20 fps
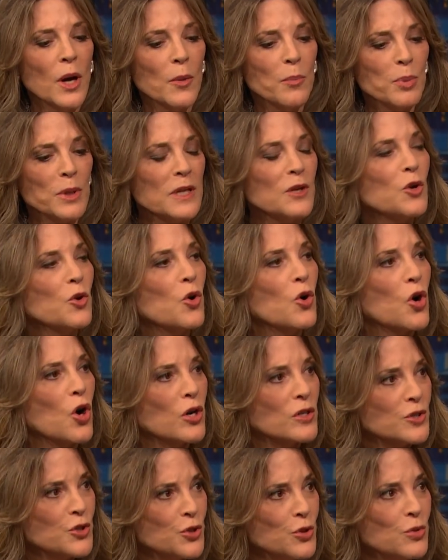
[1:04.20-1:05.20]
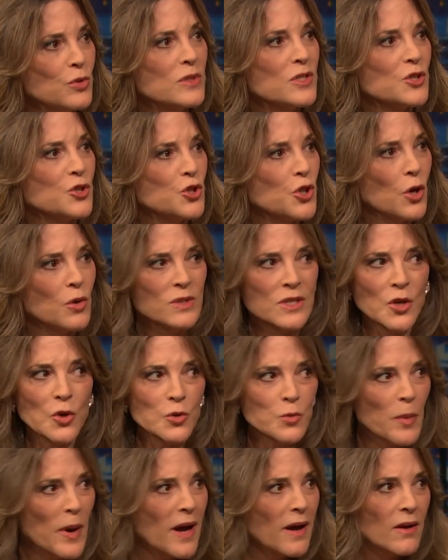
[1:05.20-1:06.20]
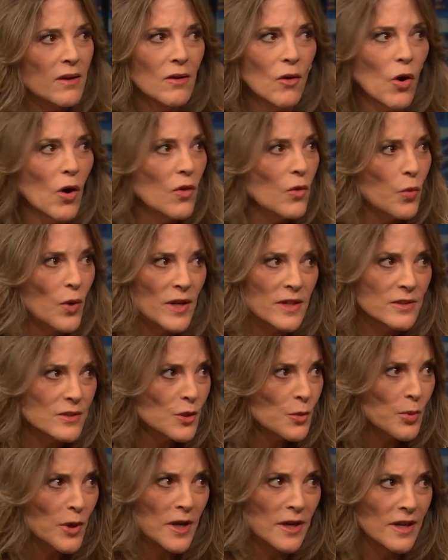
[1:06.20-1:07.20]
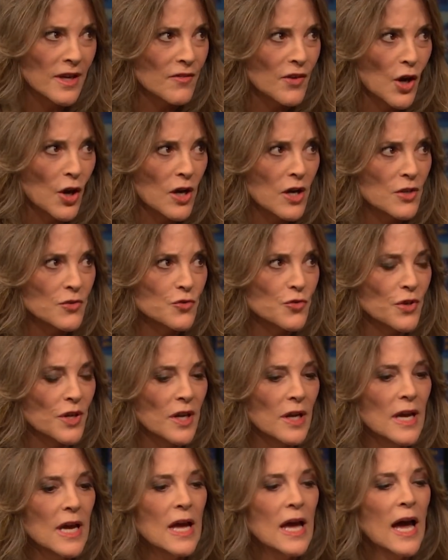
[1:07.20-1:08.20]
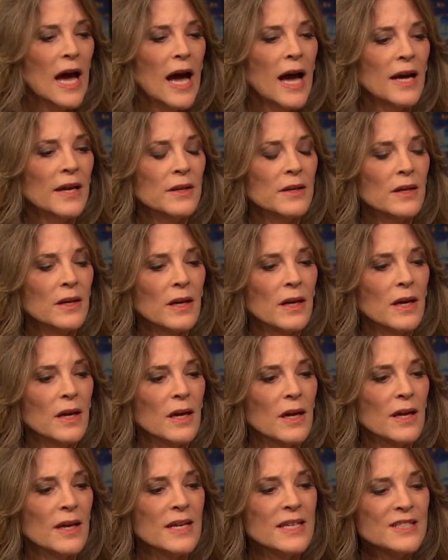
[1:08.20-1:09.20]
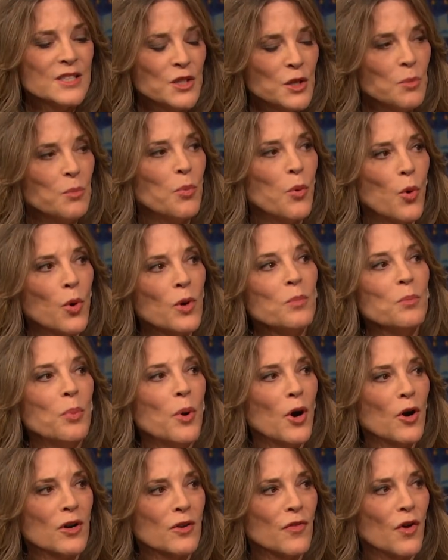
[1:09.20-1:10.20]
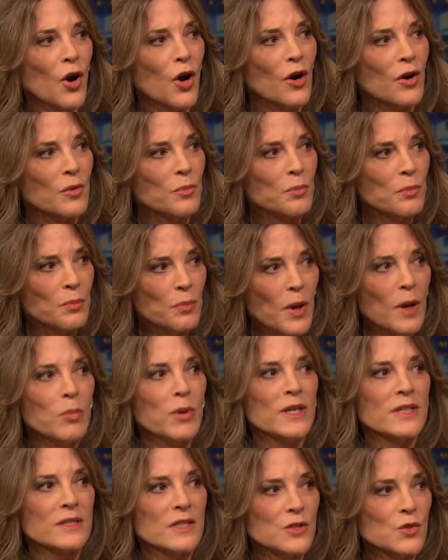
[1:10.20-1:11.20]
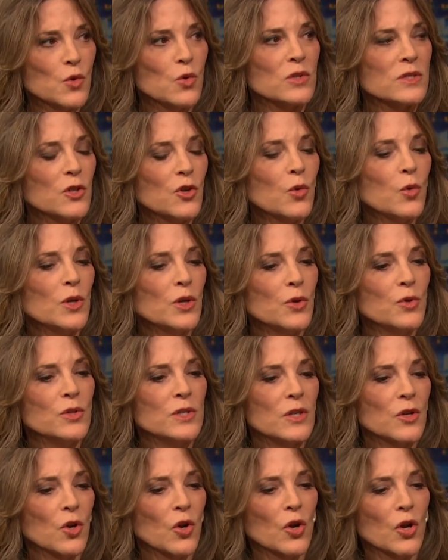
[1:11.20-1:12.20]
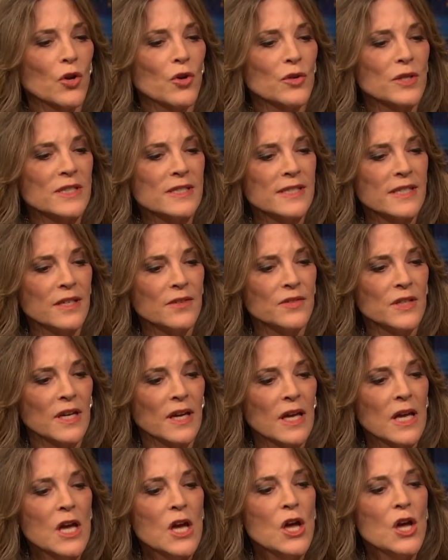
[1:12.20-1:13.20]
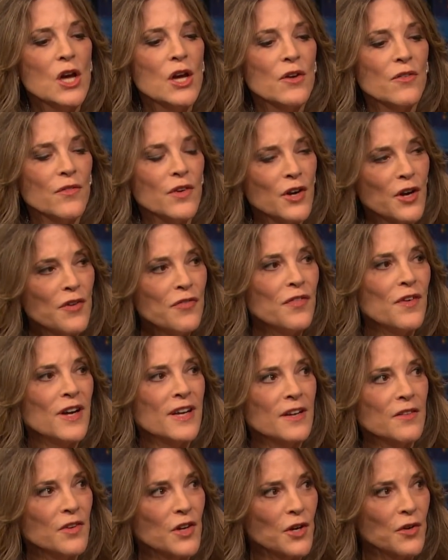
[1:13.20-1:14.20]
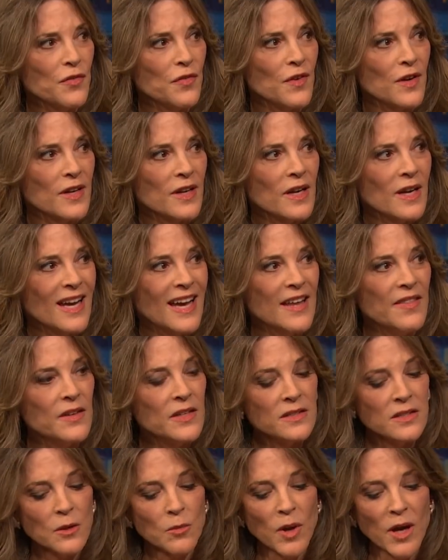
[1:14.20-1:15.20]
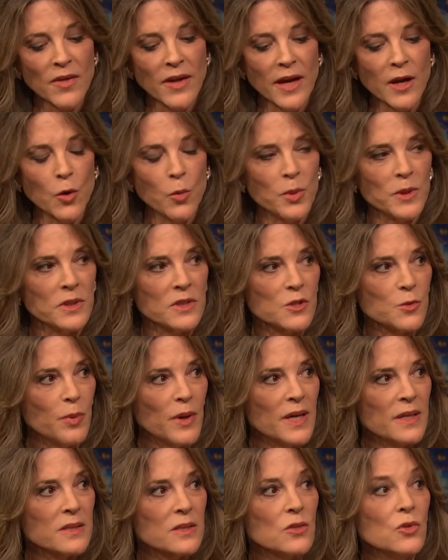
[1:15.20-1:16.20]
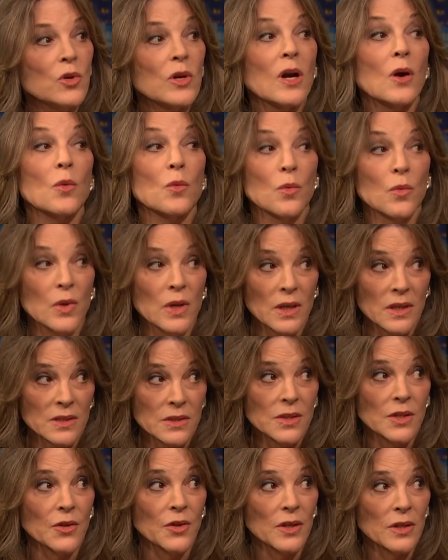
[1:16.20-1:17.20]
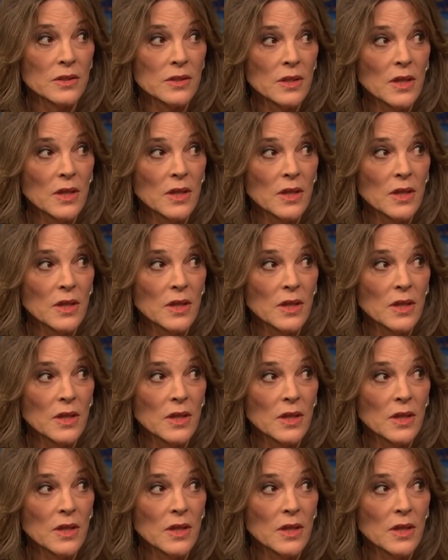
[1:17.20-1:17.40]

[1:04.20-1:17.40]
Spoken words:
political cartoons and jokes goes back all the way to the beginning of our country. And it's an important part of our public discourse. Look what you did earlier this evening. Very funny, very funny. And then somehow that opened the space and you got really serious.